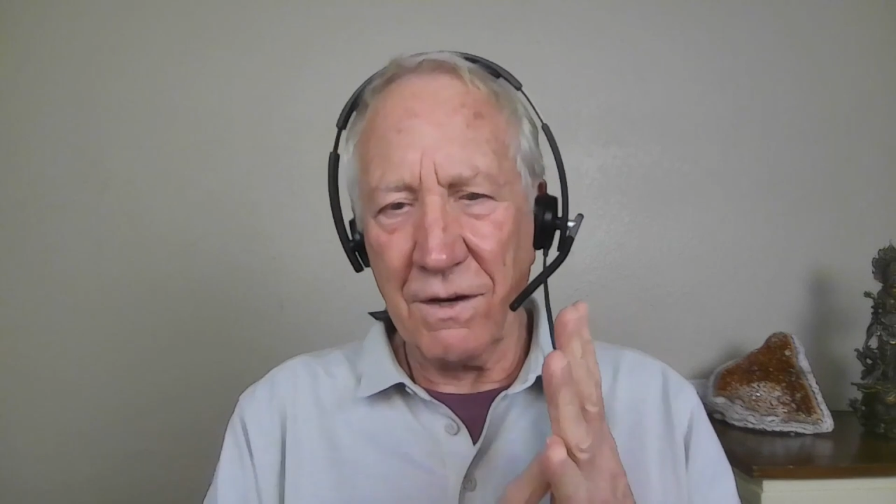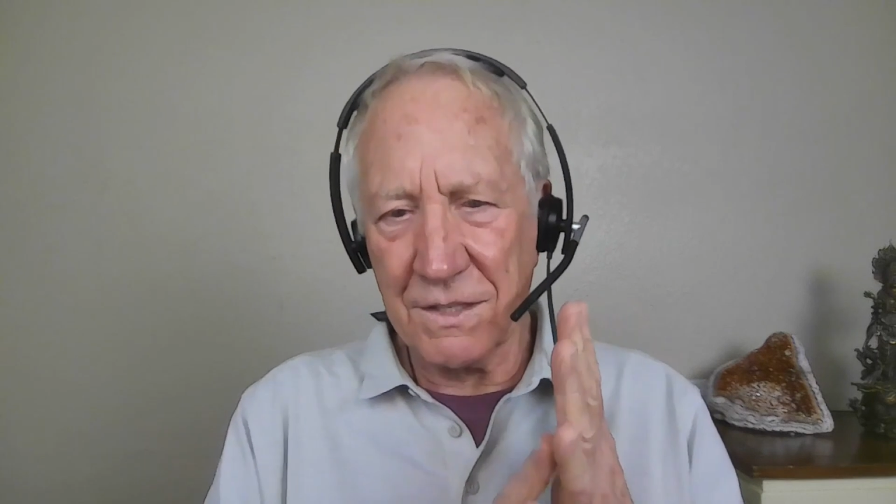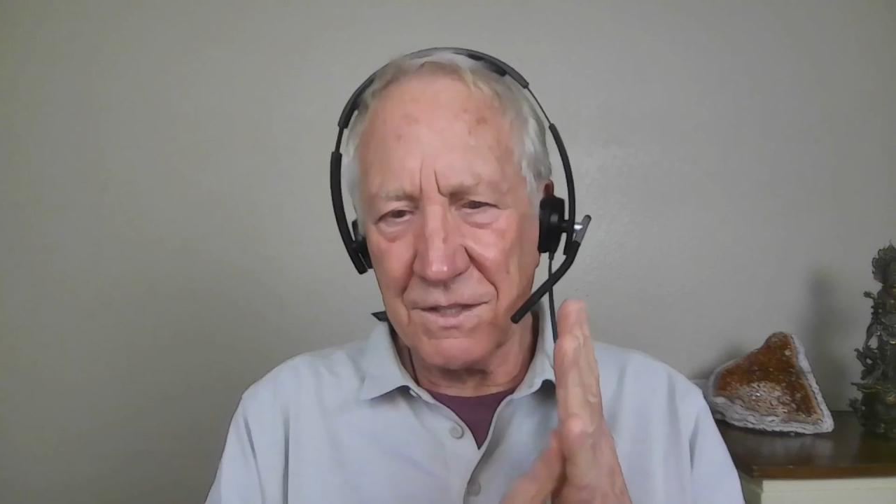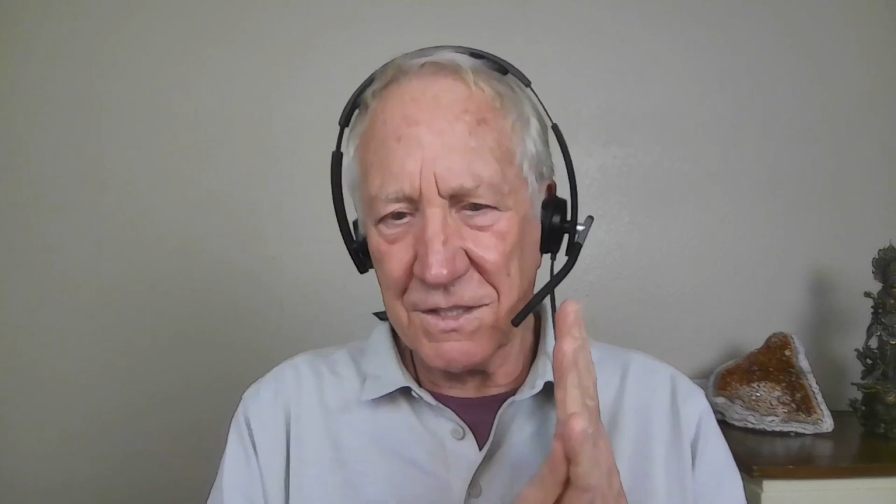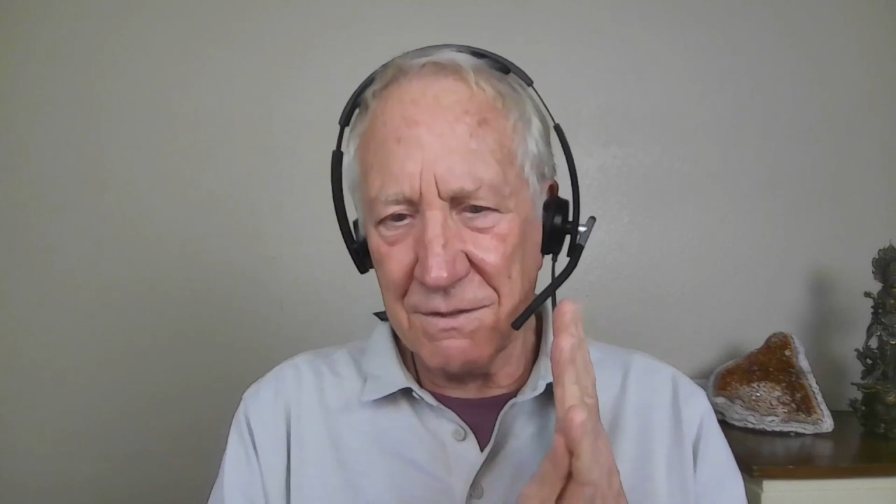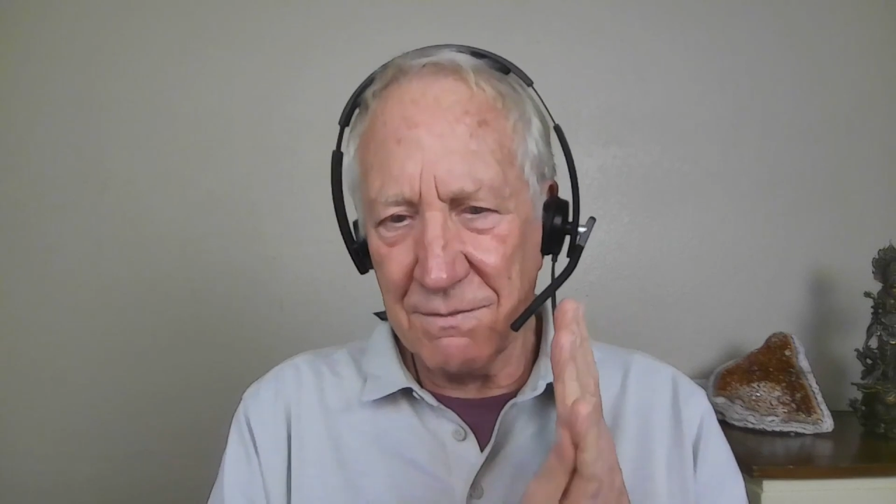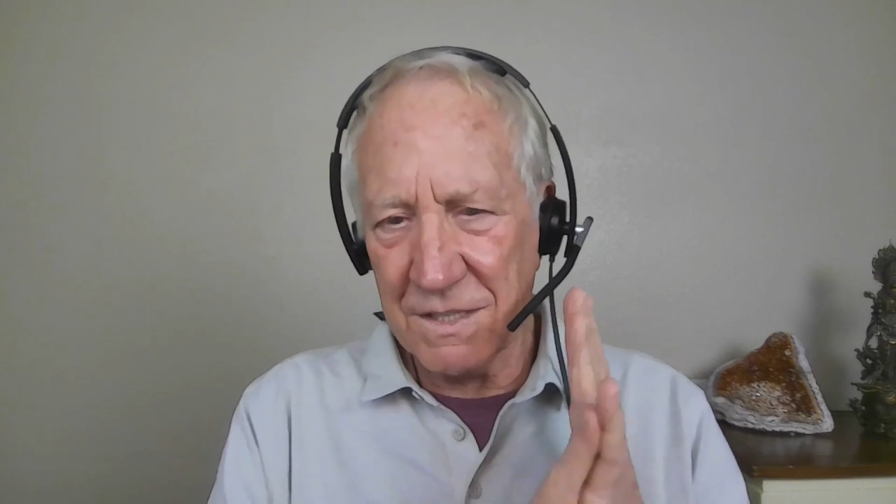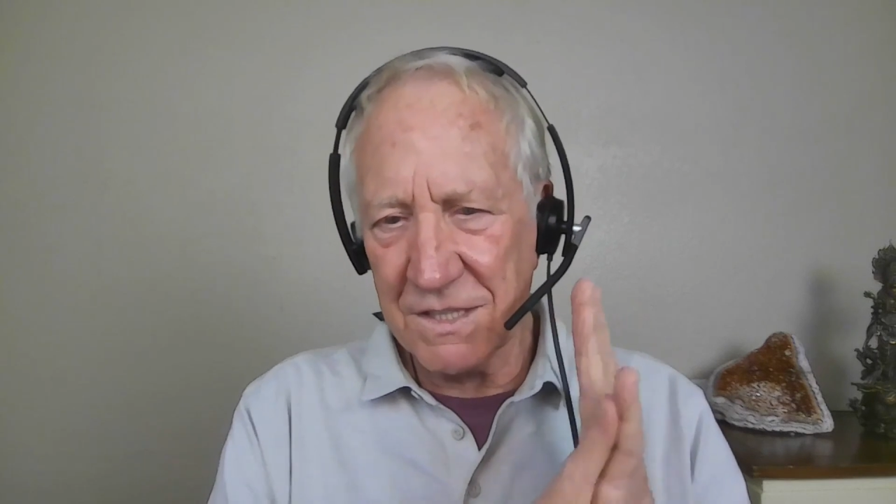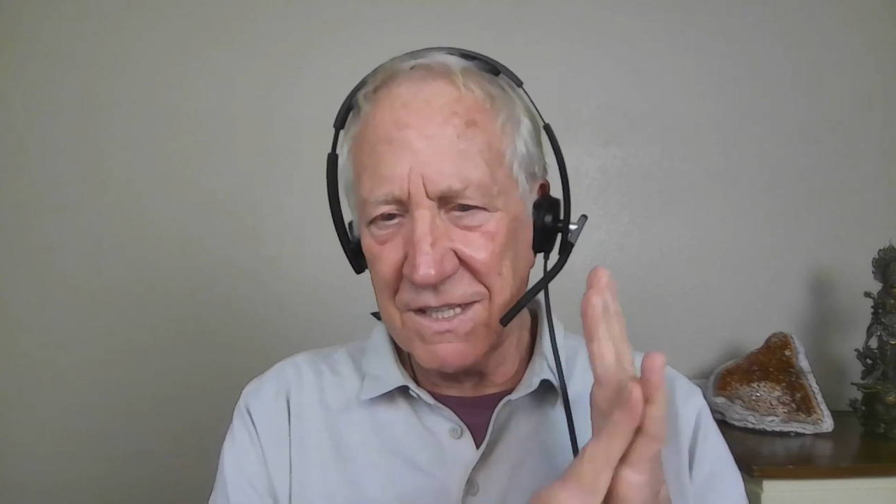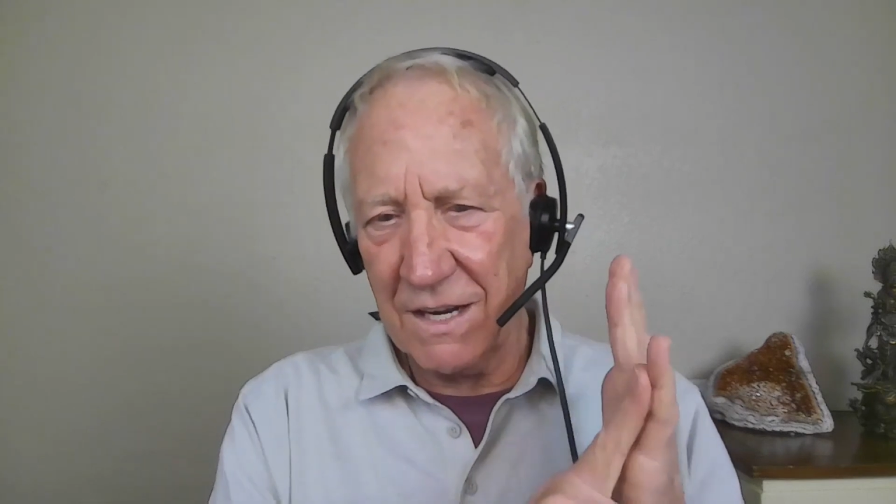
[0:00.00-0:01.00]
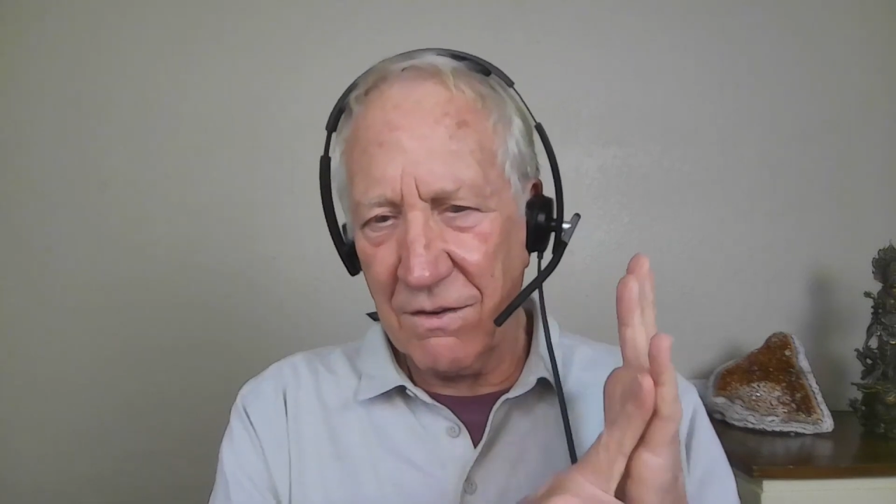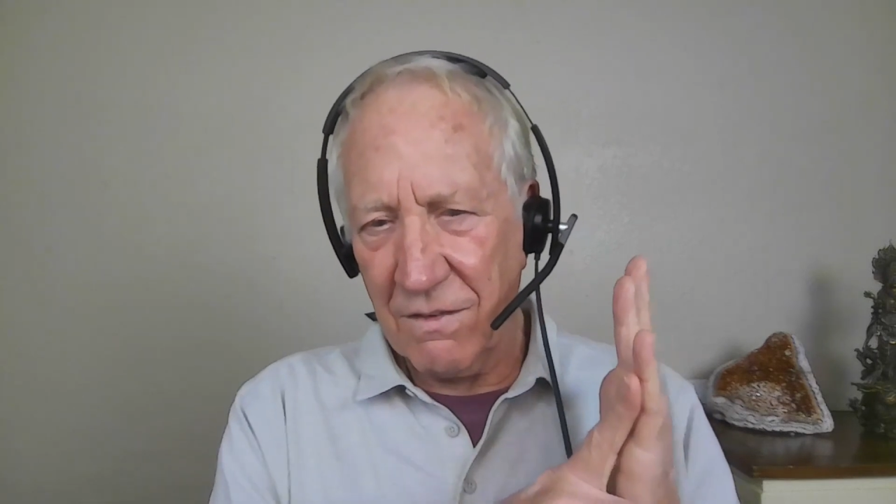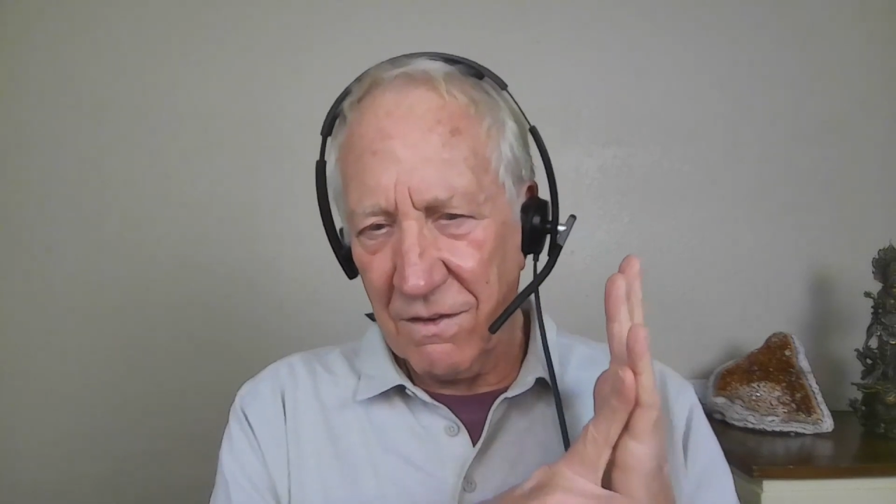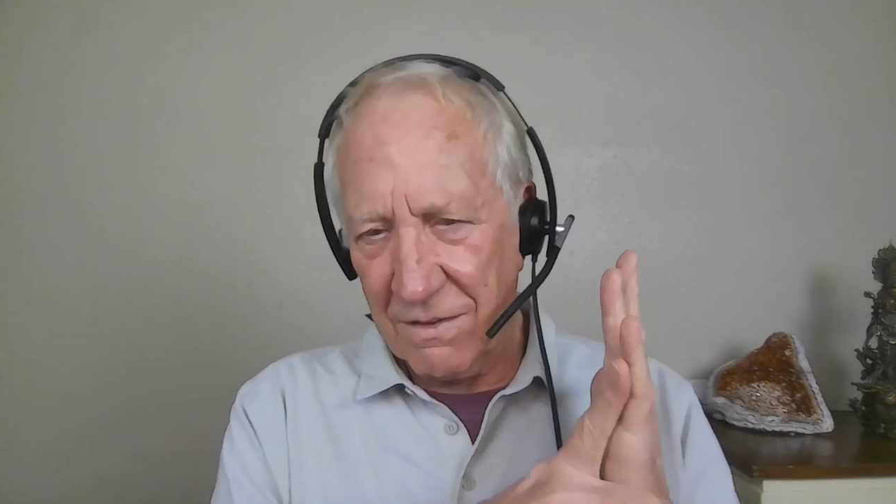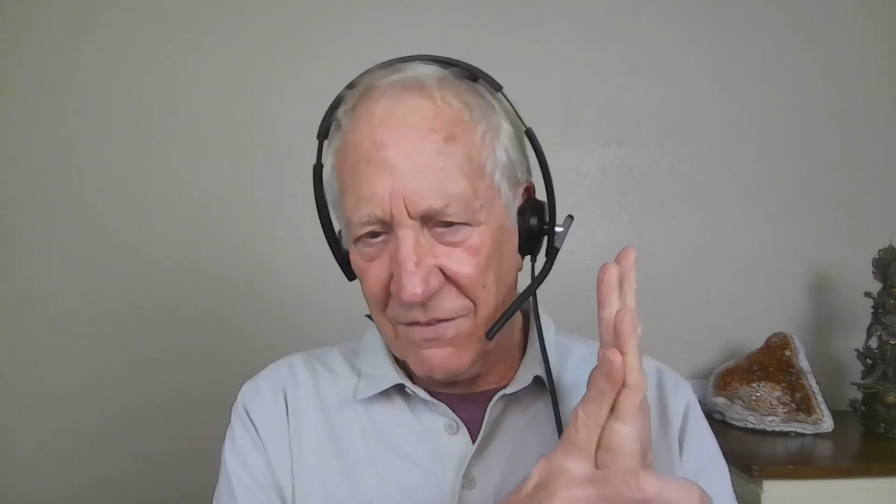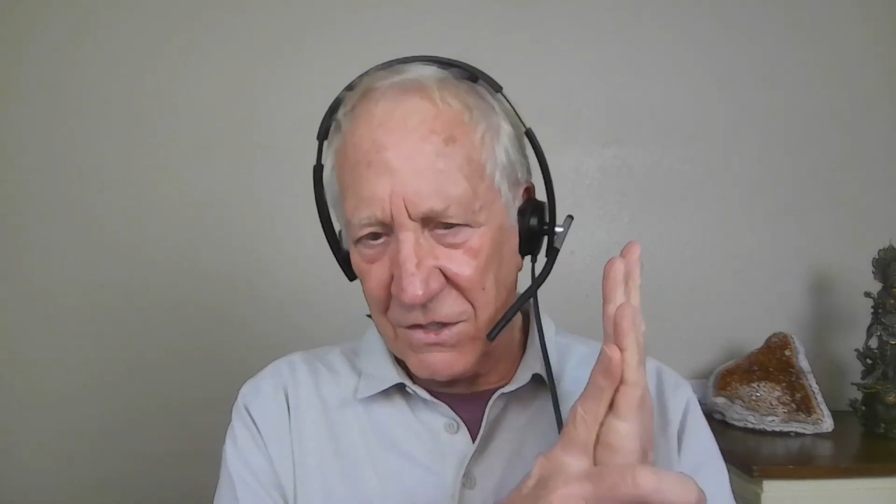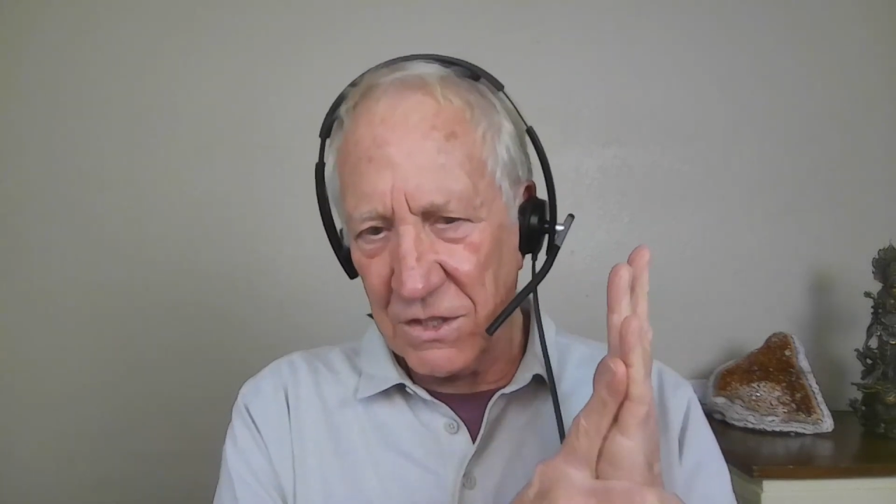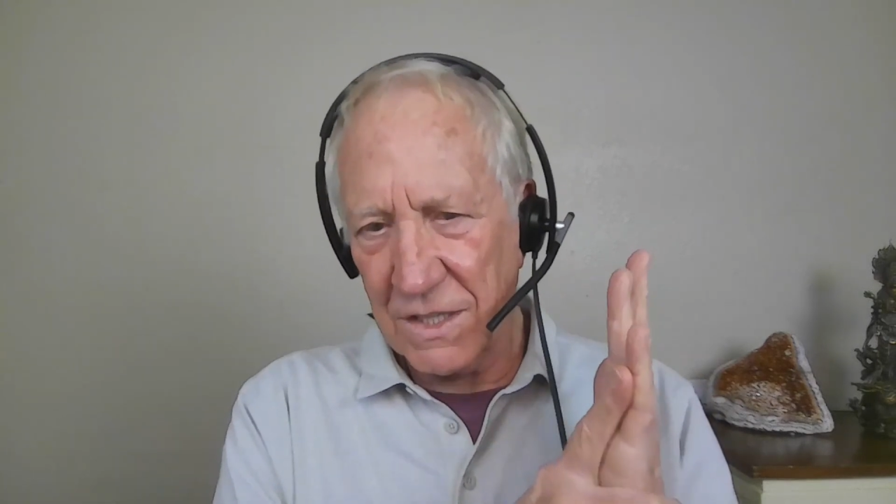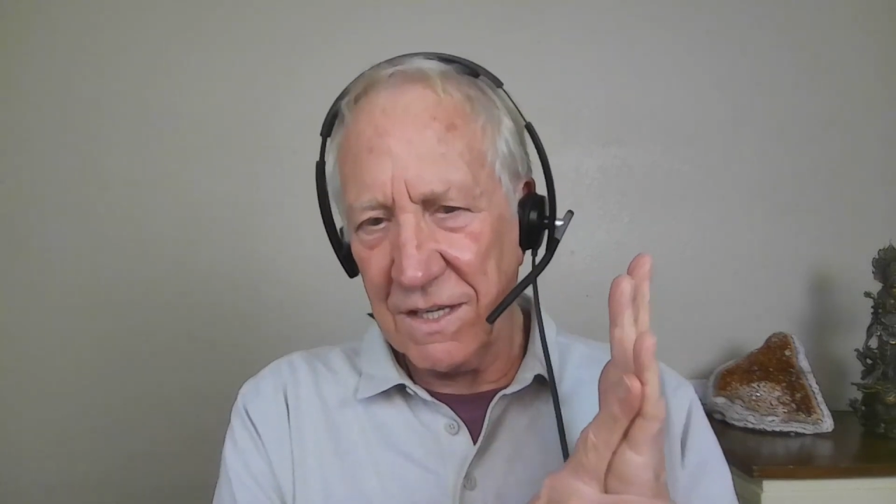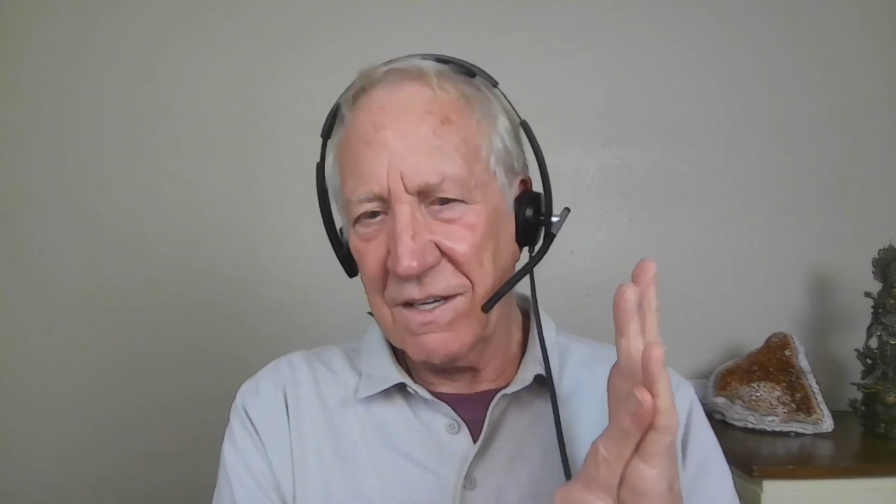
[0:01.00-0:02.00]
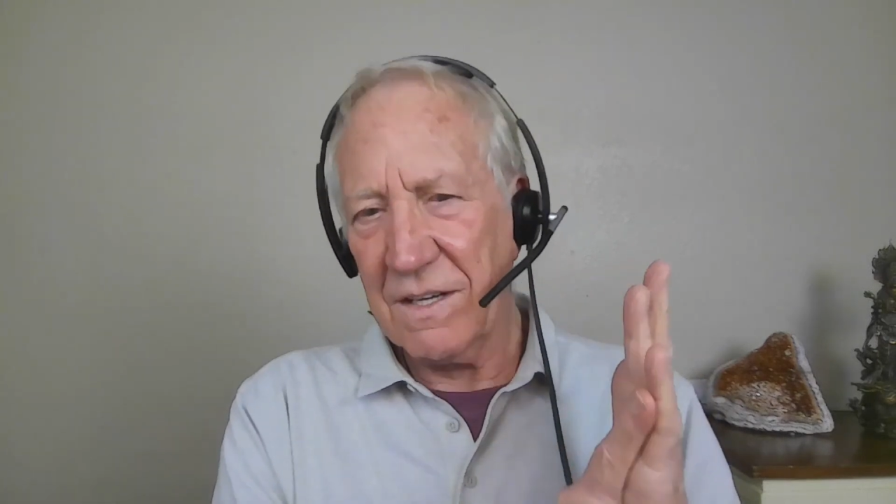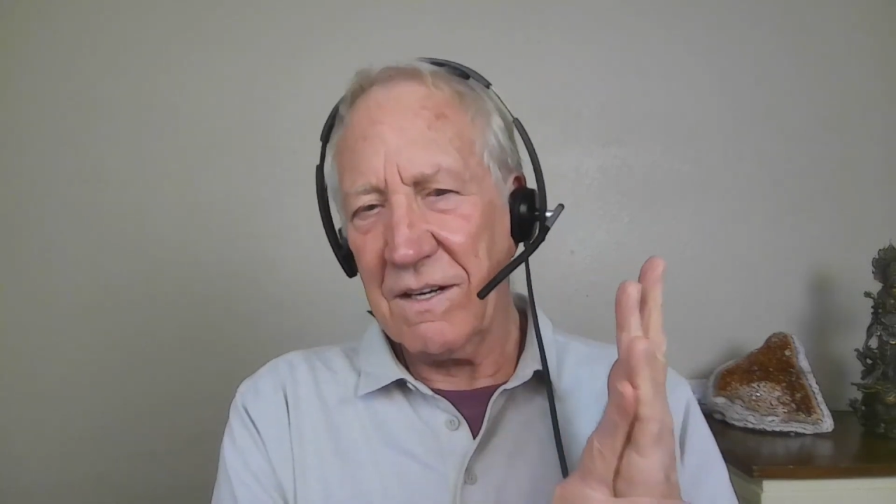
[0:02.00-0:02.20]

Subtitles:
autism is now officially